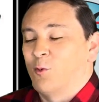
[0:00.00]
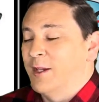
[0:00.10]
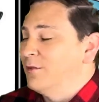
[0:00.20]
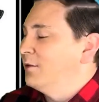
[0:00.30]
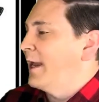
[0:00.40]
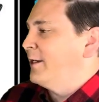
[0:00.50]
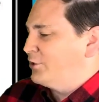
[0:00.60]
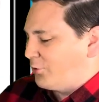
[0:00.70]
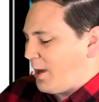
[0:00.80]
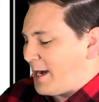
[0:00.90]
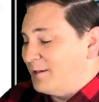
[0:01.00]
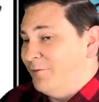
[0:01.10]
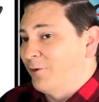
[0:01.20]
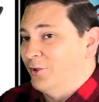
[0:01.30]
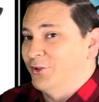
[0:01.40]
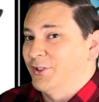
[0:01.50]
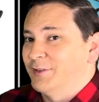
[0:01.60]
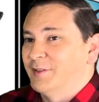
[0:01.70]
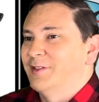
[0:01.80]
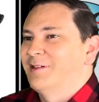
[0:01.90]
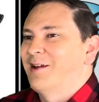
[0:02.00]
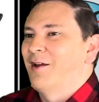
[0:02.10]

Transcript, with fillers: wheeled and tracked versions